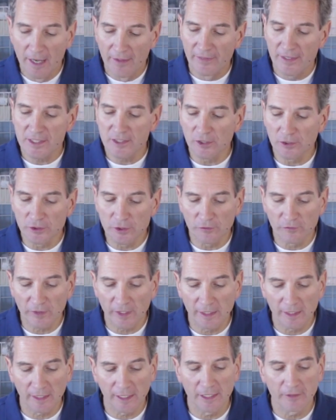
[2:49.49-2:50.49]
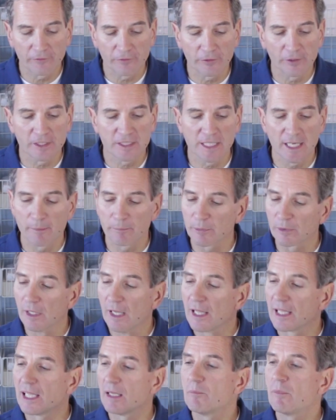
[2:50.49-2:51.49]
This ultraviolet light, for example,
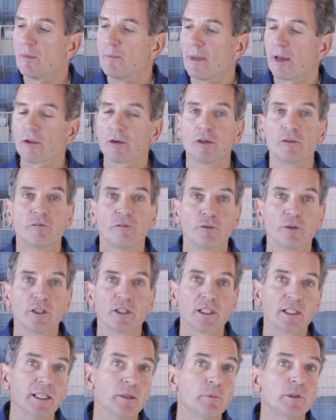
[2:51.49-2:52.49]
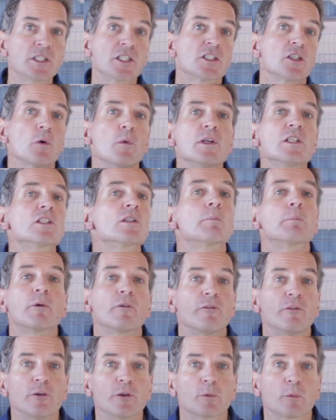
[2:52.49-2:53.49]
can be mounted vertically, which is always the
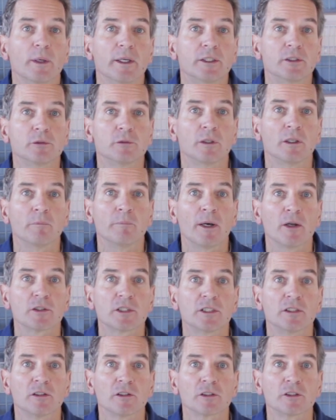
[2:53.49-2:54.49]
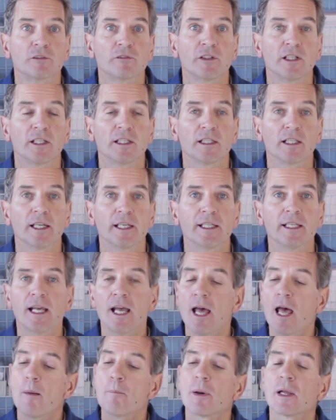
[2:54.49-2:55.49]
preferred way to mount an ultraviolet light,
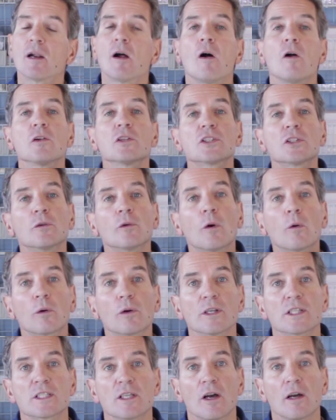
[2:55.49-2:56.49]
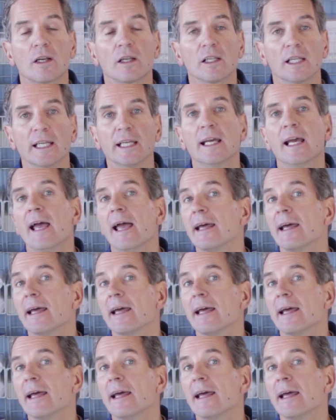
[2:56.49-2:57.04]
but also horizontally.